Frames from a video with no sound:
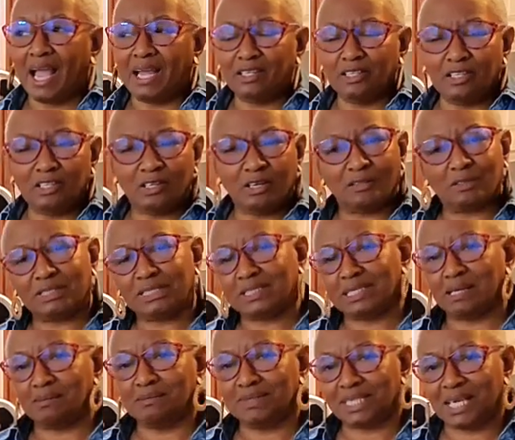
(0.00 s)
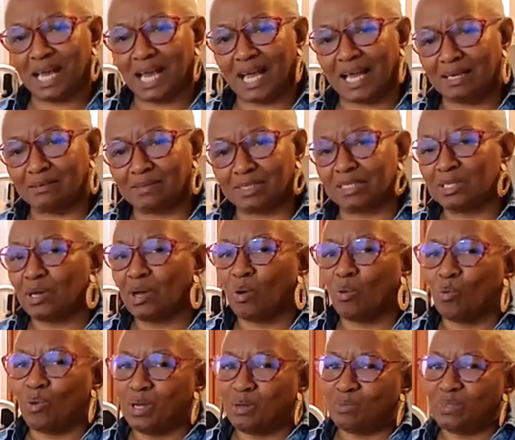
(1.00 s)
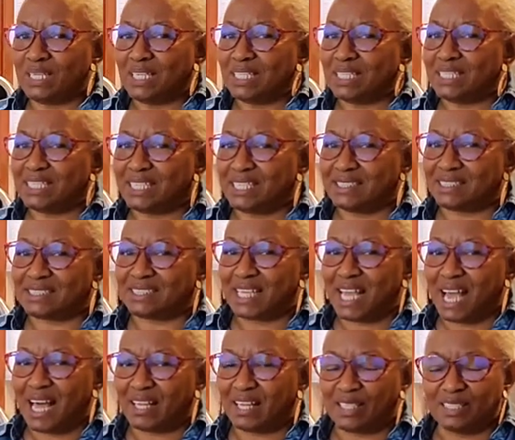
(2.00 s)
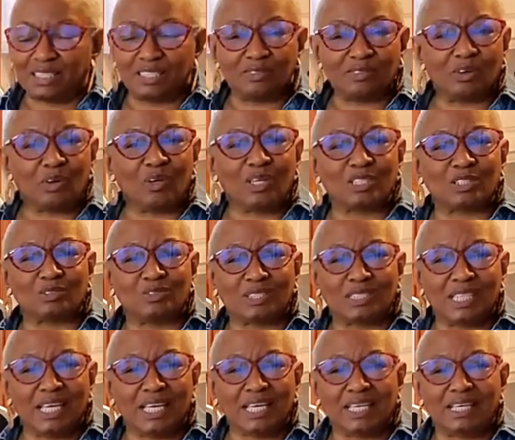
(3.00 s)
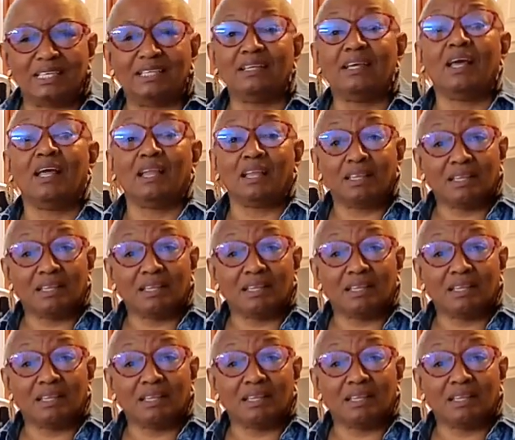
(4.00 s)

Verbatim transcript: And you know, sometimes when we think salads, of course we're thinking,